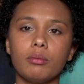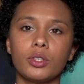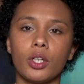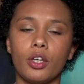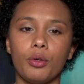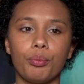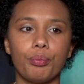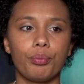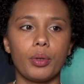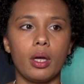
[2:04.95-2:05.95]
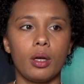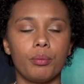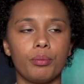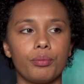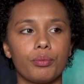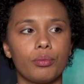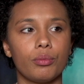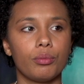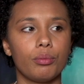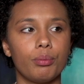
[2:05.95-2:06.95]
So
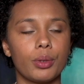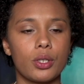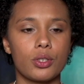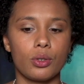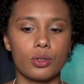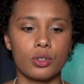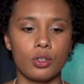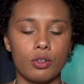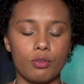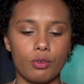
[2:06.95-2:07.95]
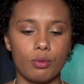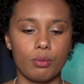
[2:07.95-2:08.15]
because lots of